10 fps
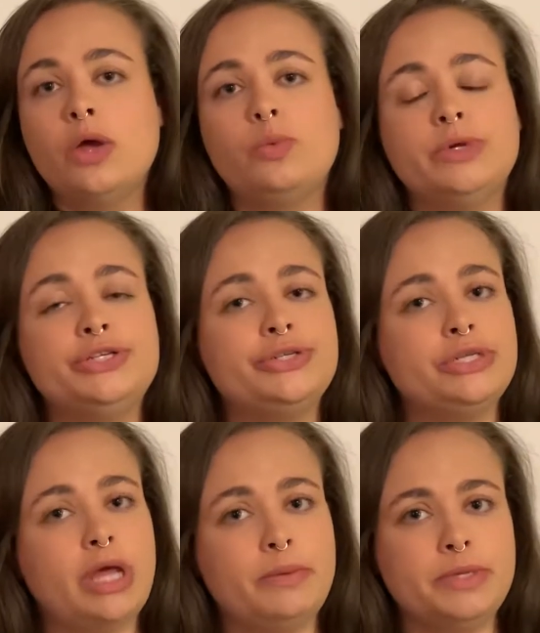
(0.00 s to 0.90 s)
we should
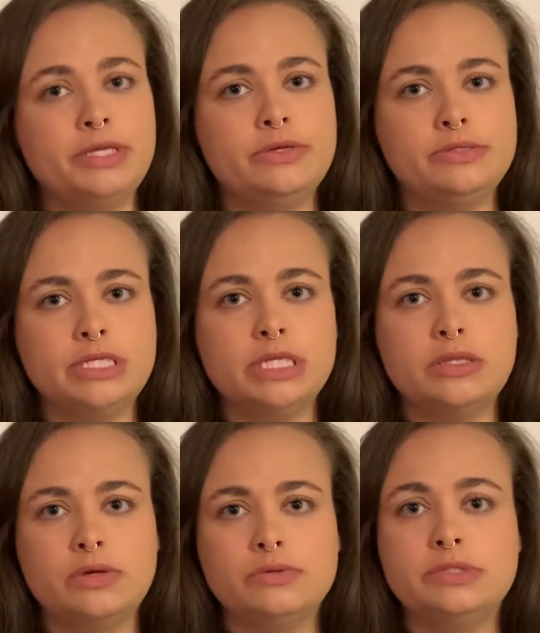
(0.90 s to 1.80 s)
not be using
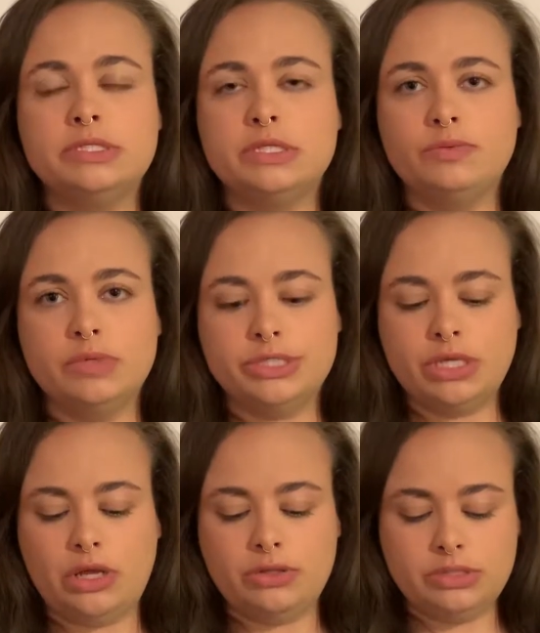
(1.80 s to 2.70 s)
those
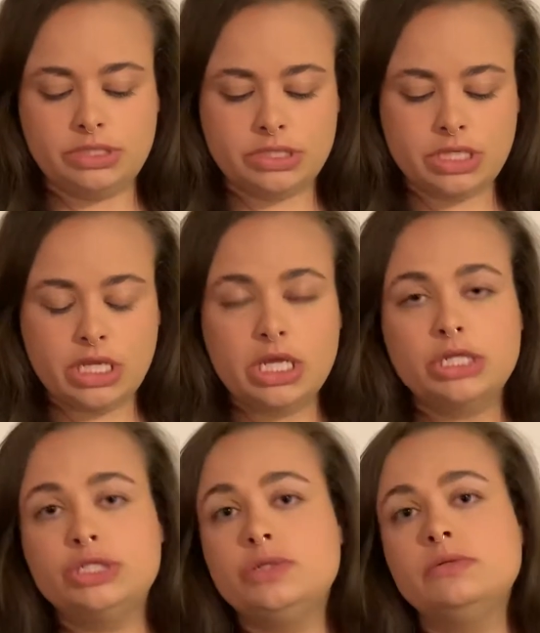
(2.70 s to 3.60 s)
results
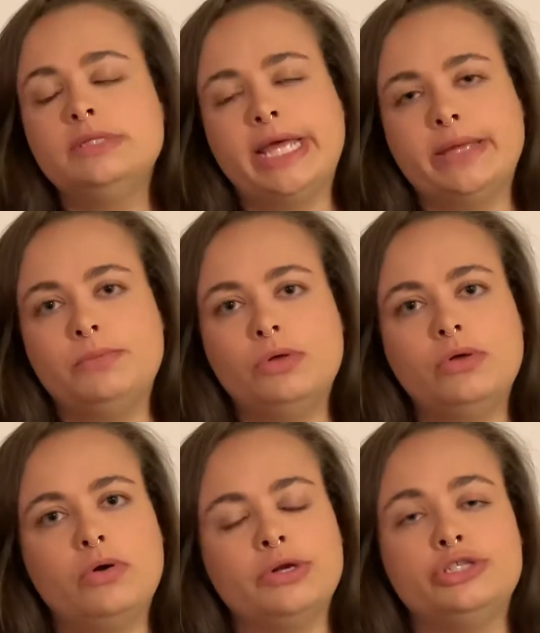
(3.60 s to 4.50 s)
to label
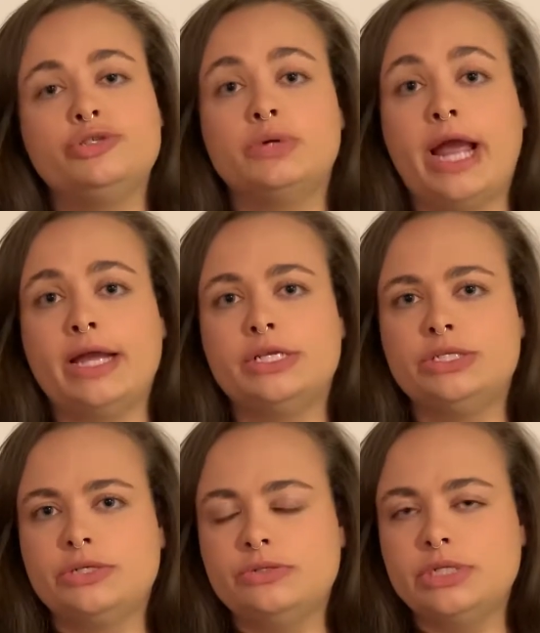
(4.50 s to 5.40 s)
or track
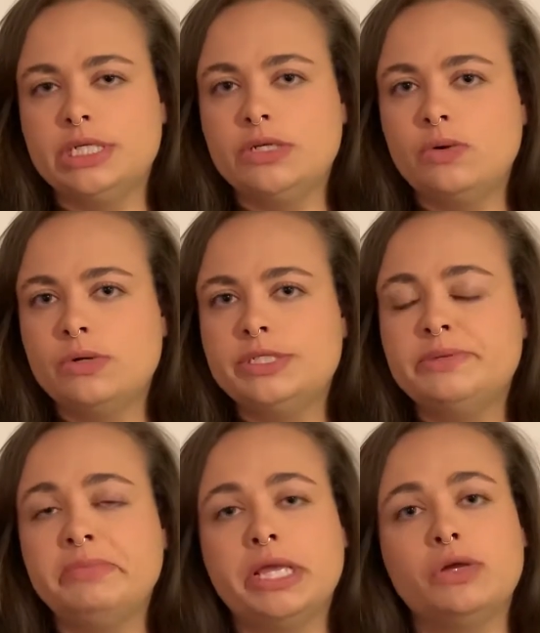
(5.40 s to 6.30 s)
children or to
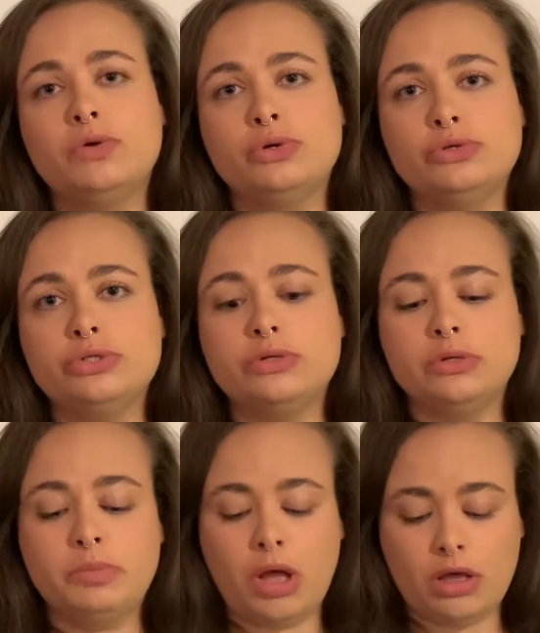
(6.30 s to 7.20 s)
make crucial
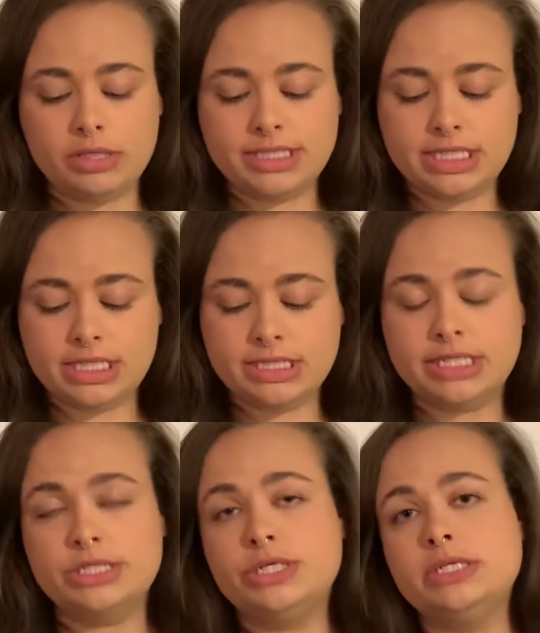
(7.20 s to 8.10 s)
policy
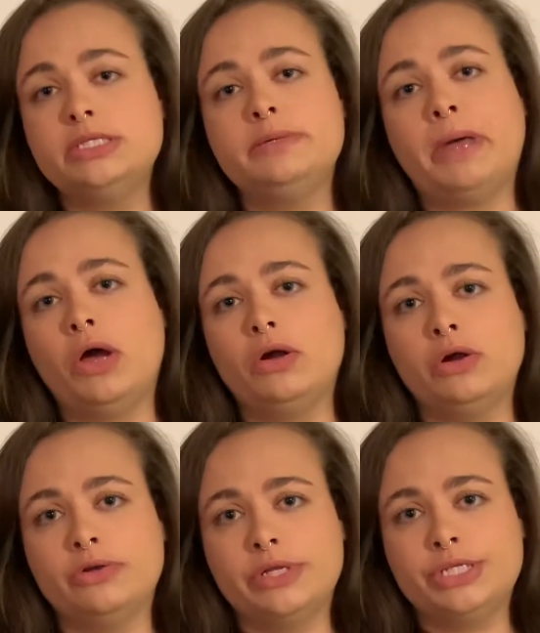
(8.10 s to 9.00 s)
decisions about
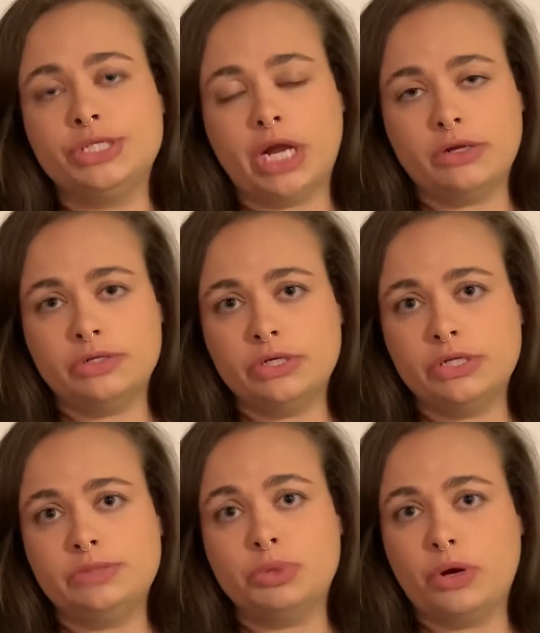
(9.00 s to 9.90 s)
early childhood
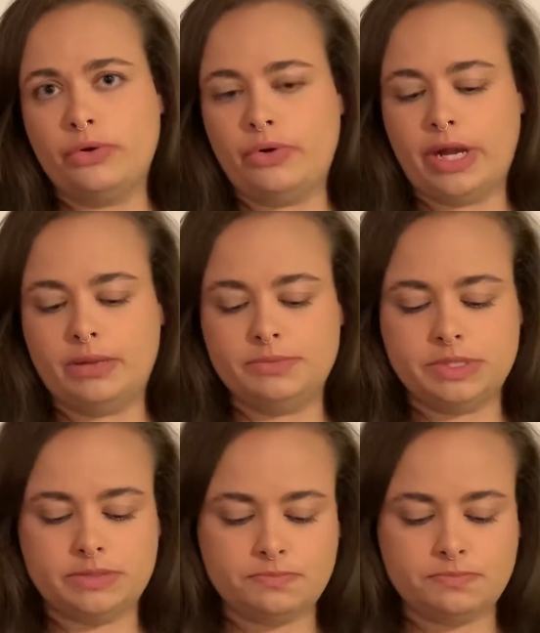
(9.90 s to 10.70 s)
programs.